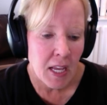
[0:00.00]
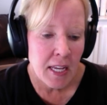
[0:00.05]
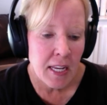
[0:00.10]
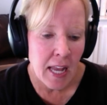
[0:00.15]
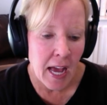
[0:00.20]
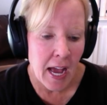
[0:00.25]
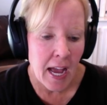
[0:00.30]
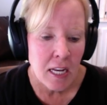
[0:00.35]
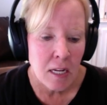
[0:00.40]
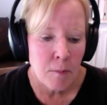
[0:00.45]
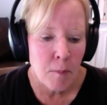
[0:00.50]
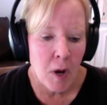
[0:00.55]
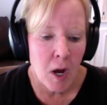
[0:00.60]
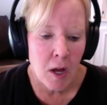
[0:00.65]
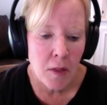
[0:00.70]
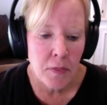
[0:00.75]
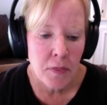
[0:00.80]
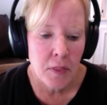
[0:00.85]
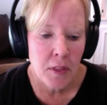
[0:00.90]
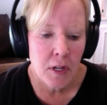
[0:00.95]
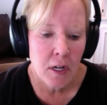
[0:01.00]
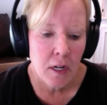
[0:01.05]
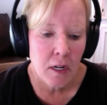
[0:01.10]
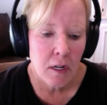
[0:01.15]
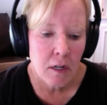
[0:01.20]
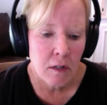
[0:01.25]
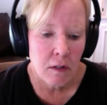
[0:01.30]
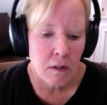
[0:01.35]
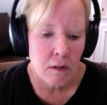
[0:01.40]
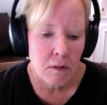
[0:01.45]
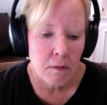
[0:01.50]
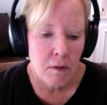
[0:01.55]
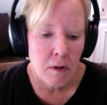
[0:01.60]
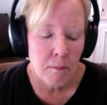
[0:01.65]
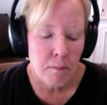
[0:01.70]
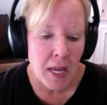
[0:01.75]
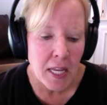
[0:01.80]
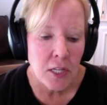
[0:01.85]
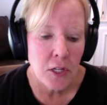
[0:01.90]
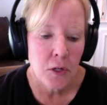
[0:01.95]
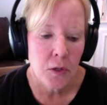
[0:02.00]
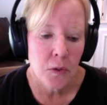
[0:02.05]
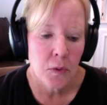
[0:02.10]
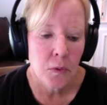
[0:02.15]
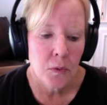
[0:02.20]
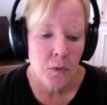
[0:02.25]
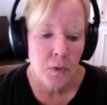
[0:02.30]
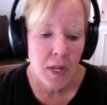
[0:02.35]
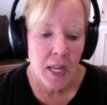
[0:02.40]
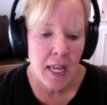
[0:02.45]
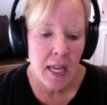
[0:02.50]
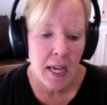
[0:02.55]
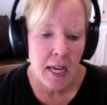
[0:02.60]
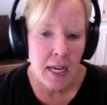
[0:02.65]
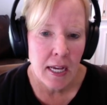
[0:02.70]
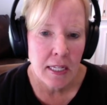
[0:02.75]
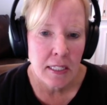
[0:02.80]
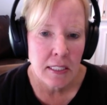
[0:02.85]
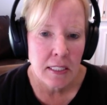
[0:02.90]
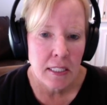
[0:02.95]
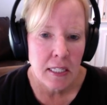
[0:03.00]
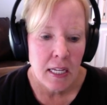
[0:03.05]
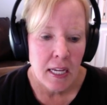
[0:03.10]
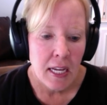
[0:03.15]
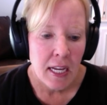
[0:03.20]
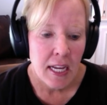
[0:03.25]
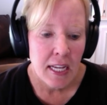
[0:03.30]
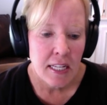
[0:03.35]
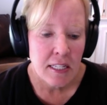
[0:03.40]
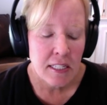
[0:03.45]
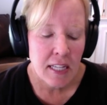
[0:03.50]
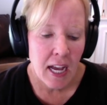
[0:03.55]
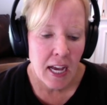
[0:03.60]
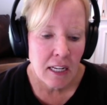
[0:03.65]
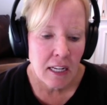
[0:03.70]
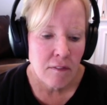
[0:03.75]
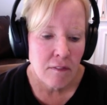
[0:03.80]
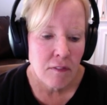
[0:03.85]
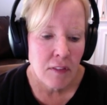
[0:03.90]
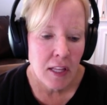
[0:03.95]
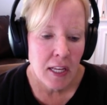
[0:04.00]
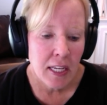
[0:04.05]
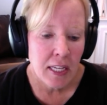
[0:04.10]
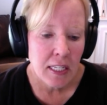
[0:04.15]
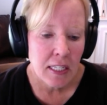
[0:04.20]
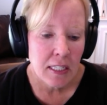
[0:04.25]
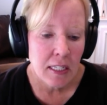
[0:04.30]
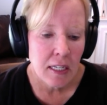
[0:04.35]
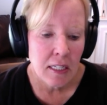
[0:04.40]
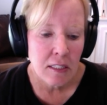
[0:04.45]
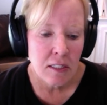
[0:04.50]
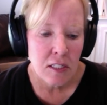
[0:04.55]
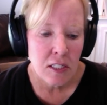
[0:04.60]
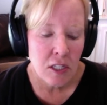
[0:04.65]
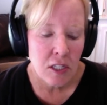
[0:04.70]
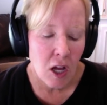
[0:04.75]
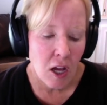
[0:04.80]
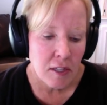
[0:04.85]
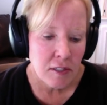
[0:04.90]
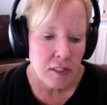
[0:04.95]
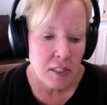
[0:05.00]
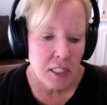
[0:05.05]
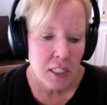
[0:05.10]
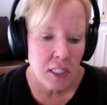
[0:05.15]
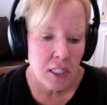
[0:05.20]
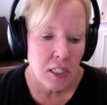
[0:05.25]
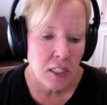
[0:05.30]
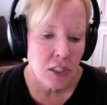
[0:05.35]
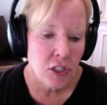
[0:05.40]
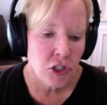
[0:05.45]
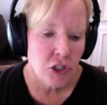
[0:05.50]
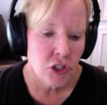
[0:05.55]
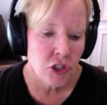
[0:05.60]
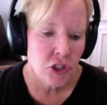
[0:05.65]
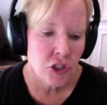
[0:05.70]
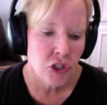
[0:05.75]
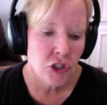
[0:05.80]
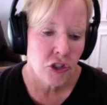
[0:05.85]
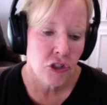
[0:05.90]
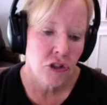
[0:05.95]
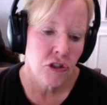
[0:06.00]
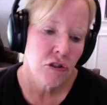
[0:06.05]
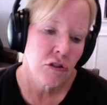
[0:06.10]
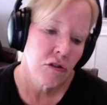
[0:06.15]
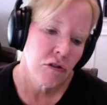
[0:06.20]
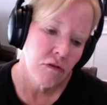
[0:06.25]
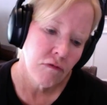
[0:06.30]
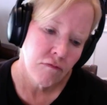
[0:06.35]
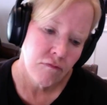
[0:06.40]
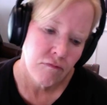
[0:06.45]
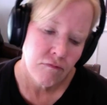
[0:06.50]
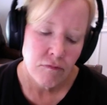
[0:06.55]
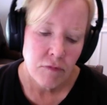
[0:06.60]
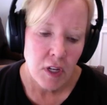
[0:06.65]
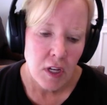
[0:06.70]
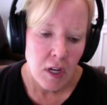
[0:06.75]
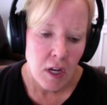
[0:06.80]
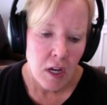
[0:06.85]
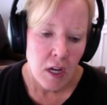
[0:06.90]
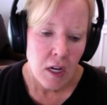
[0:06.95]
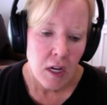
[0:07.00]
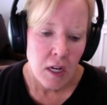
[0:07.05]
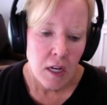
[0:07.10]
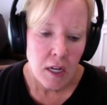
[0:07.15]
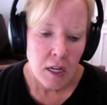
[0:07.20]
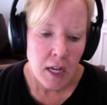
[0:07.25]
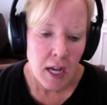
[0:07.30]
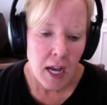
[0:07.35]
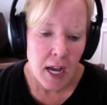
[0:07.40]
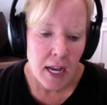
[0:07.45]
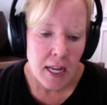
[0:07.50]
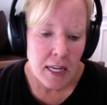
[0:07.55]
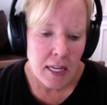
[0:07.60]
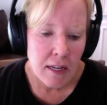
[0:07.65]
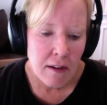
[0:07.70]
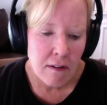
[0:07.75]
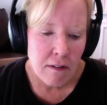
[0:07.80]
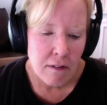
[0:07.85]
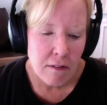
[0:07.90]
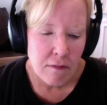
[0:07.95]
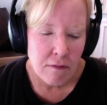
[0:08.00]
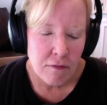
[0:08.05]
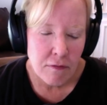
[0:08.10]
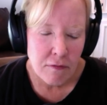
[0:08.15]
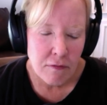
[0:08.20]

item on their menu. And it's kind of like a sausage kind of,